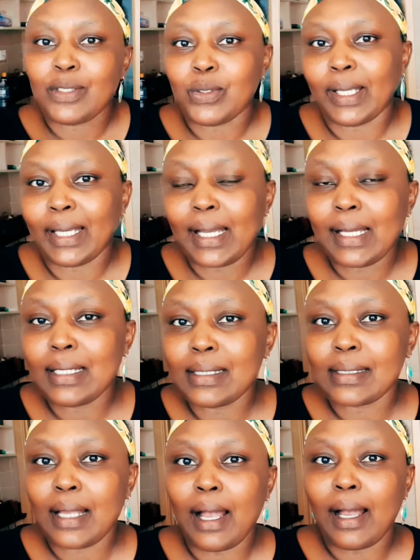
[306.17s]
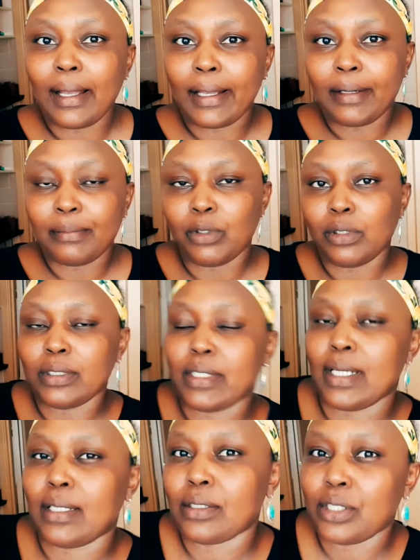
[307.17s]
So hey guys, I am all
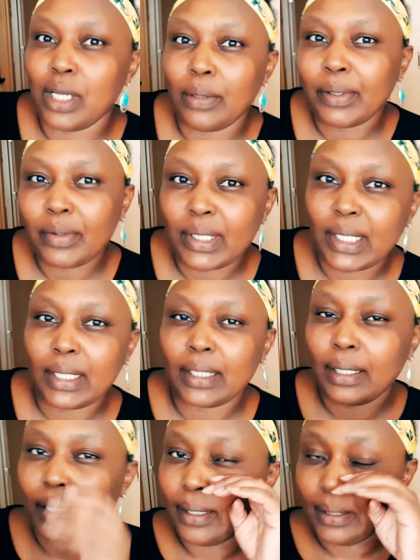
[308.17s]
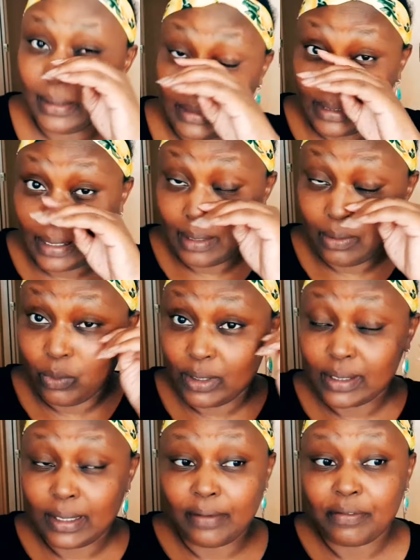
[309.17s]
done showering and
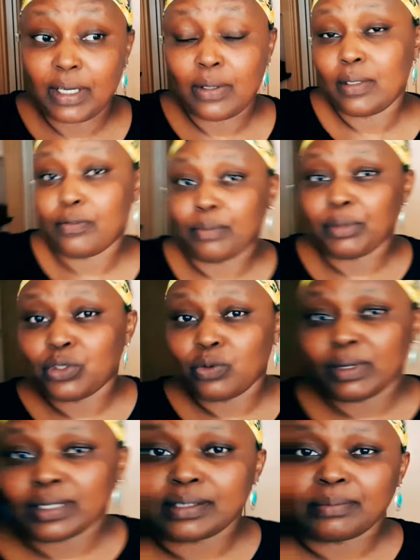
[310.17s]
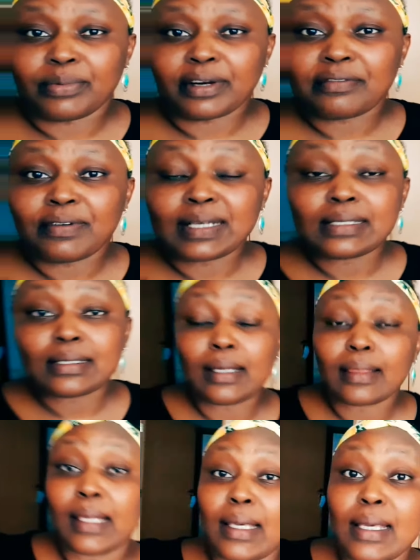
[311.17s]
what's left now is for me to make some breakfast.
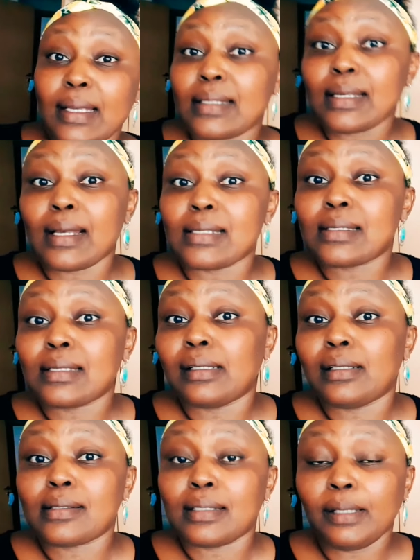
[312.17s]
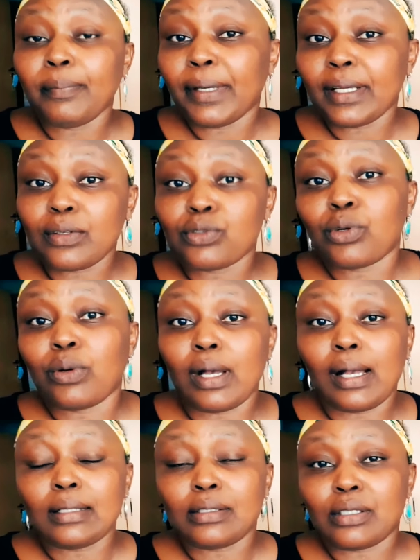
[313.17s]
The kids are still sleeping, so
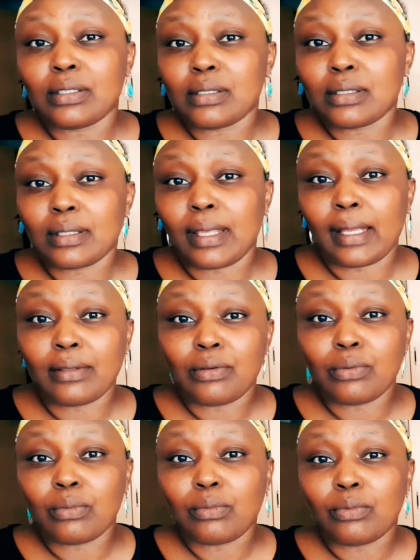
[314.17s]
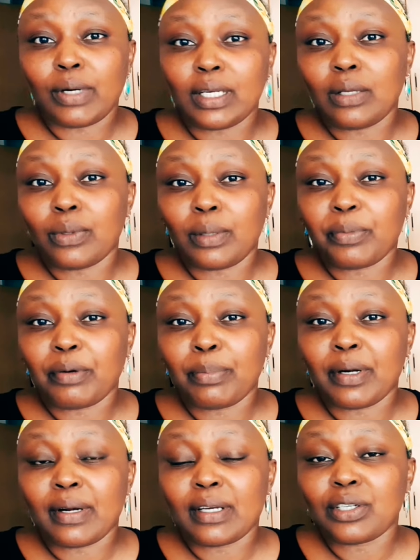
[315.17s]
I'll just get ready with the
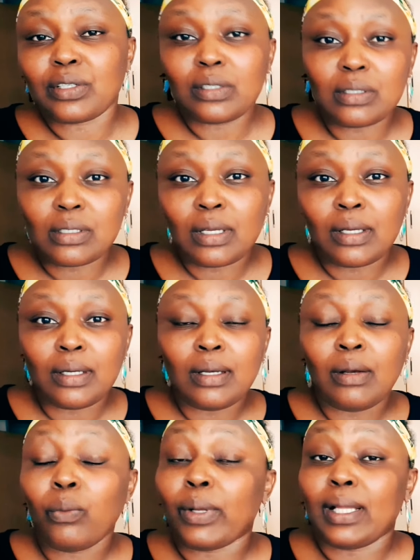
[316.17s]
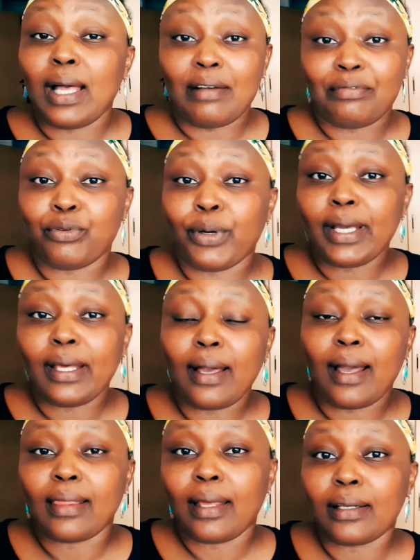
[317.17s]
preparation, well, halfway,
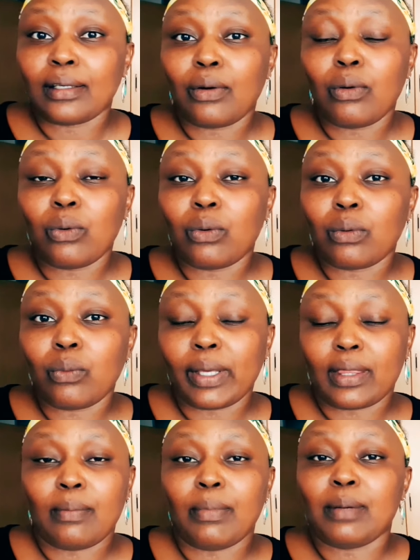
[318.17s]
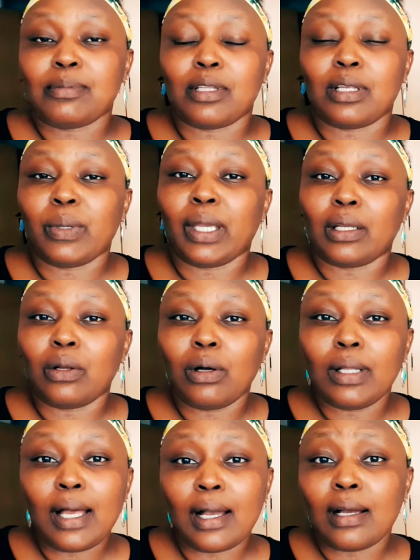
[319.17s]
and then go wake them up so that we can
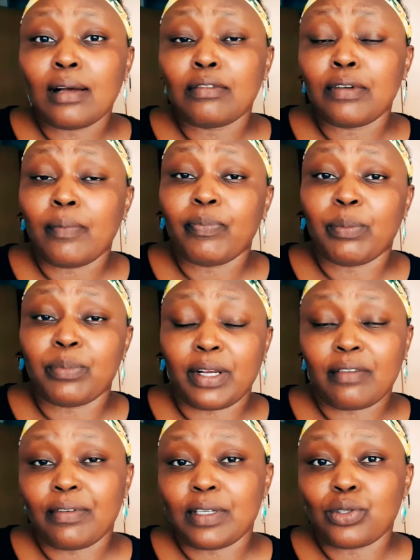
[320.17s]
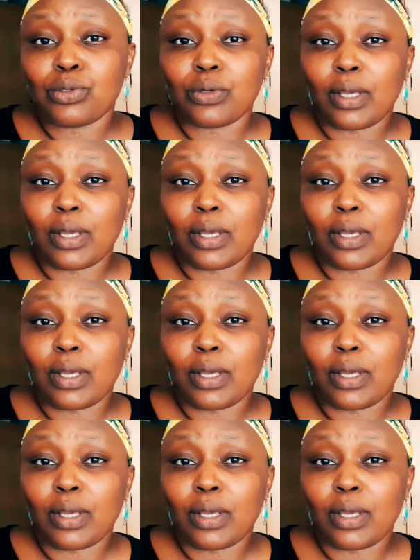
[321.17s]
all have the breakfast